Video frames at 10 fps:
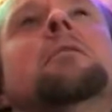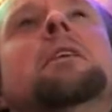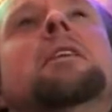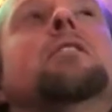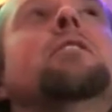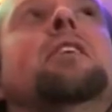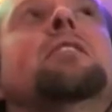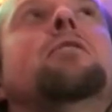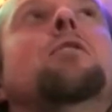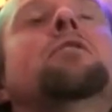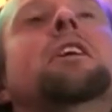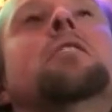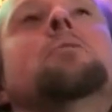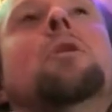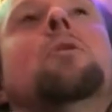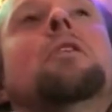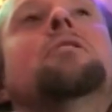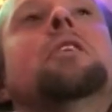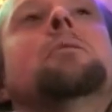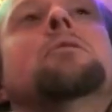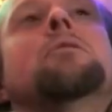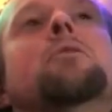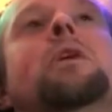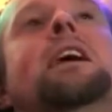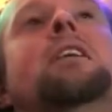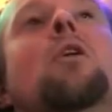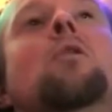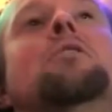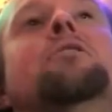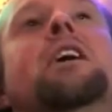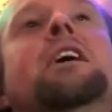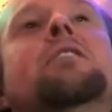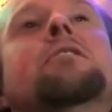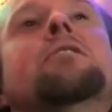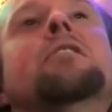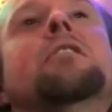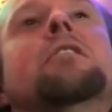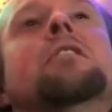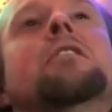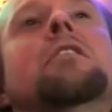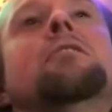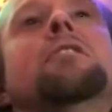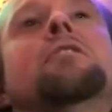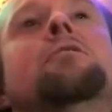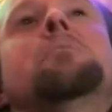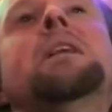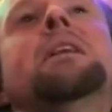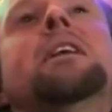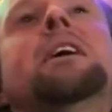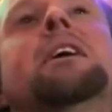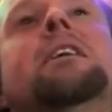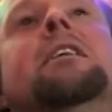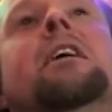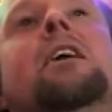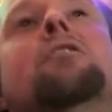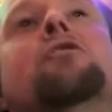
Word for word: I mean, it could have had four fingers, but all I see was three long fingers of this spindly hmm.